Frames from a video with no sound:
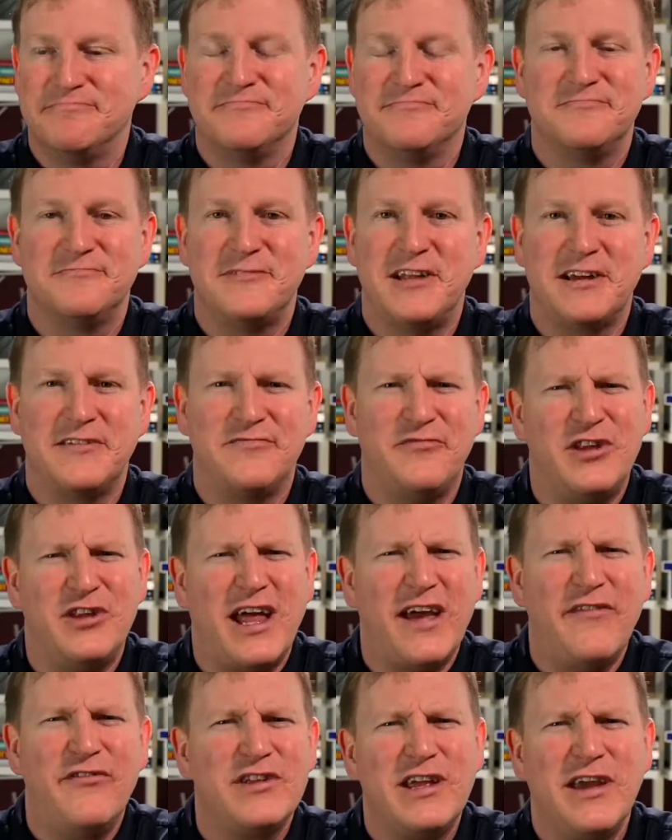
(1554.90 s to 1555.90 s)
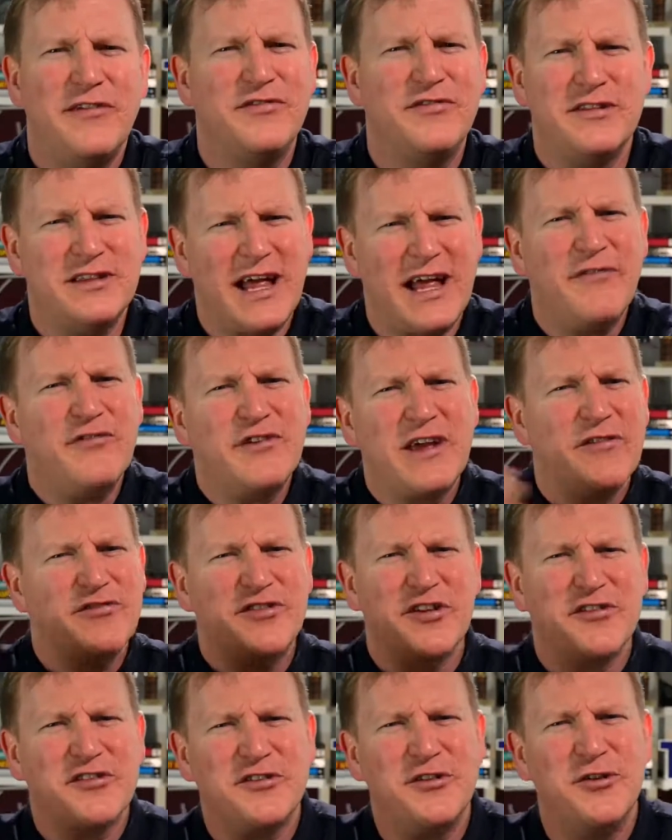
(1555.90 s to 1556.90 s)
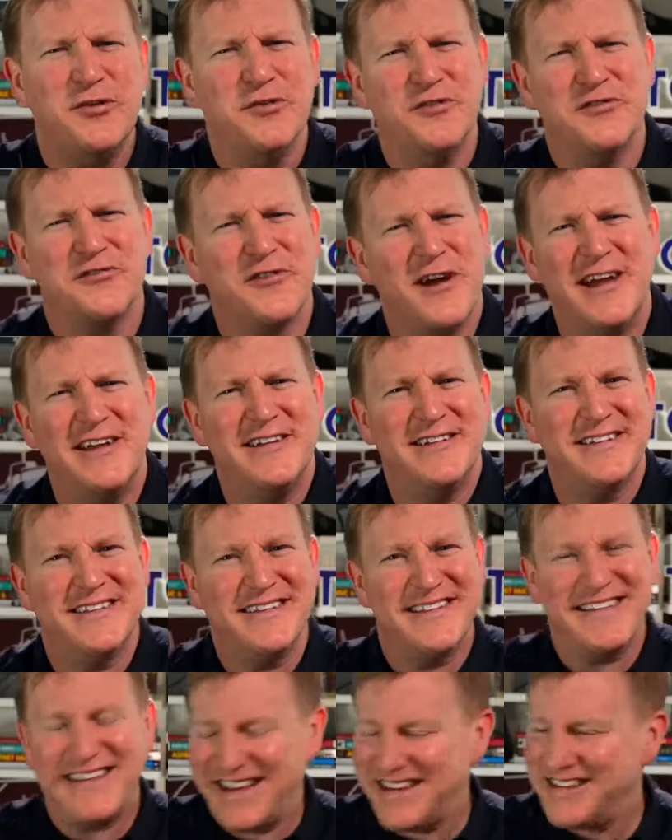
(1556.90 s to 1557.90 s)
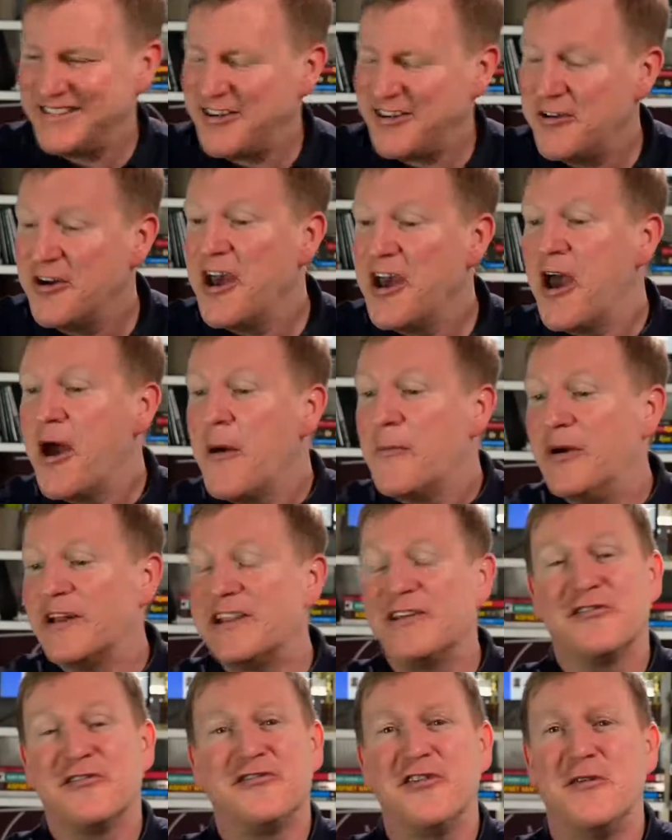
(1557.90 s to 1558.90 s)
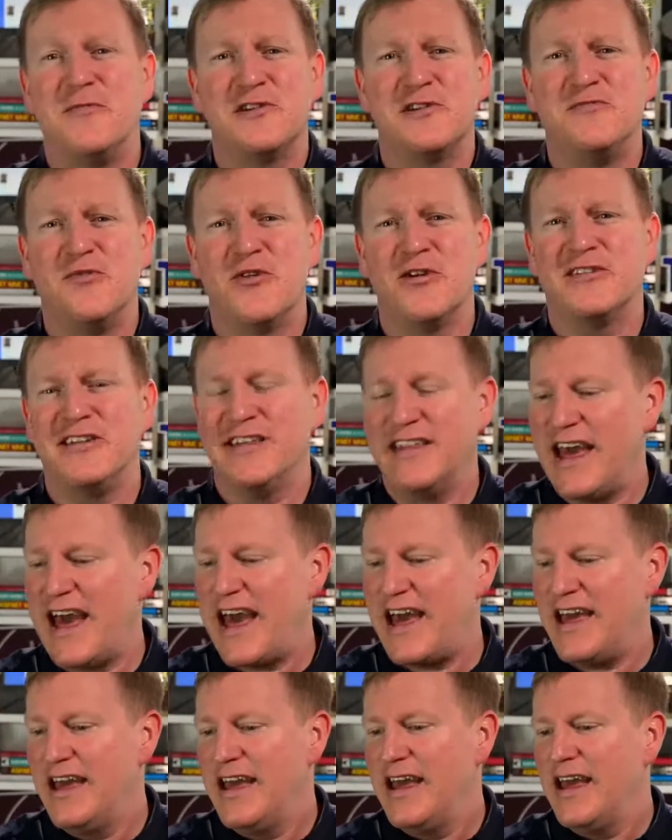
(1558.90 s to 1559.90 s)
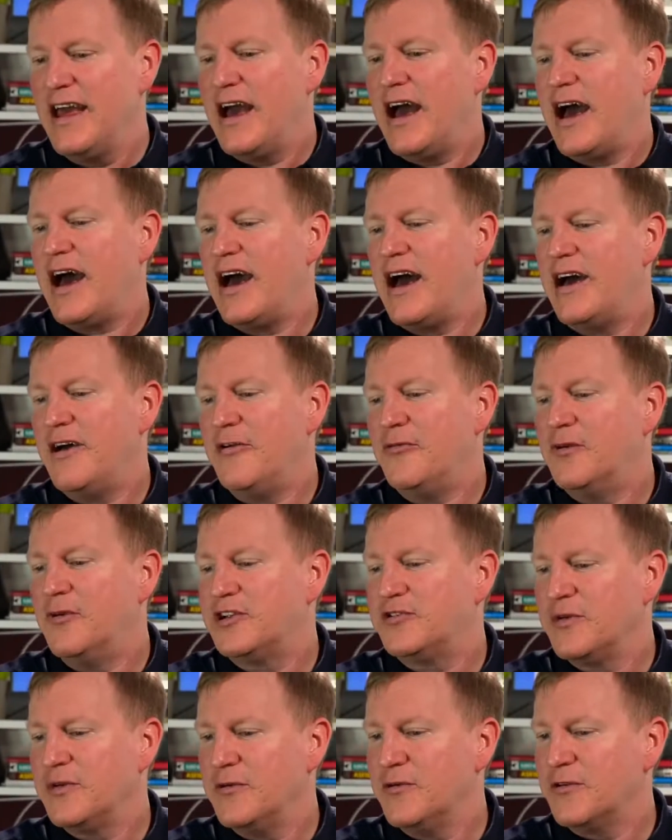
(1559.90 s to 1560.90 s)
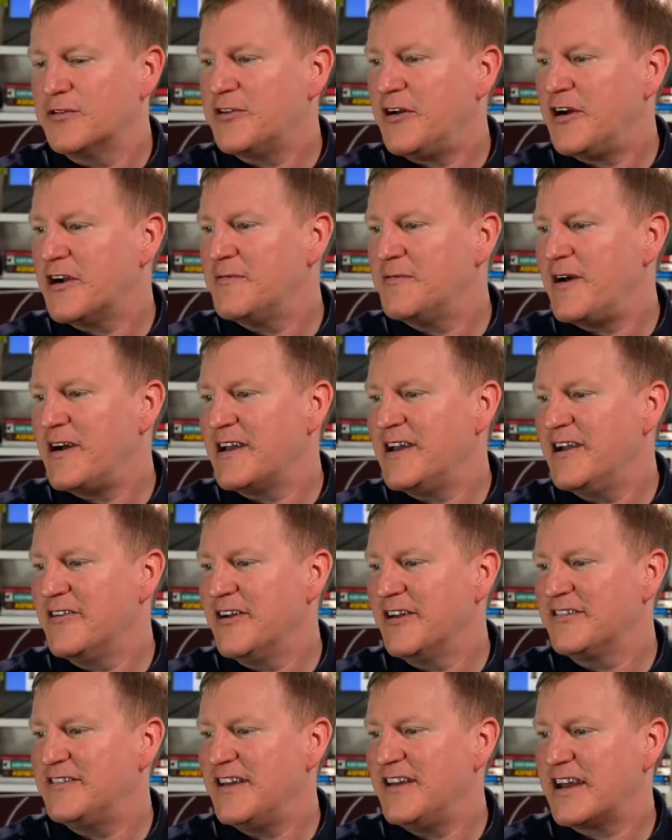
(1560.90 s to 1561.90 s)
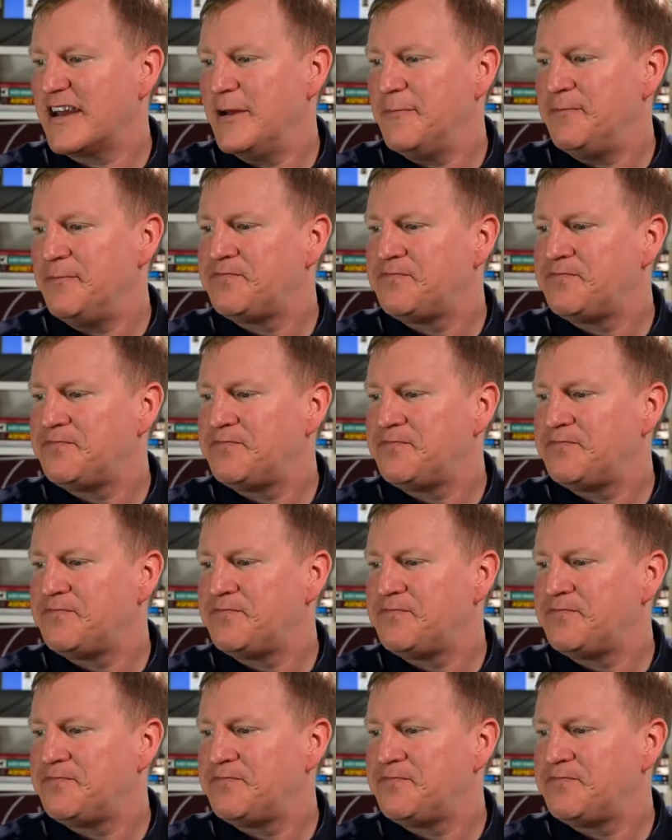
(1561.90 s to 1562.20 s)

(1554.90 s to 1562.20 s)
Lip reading: Like life gives us clues, right? Like so, but there's so much more to that, which we will talk about here in a second.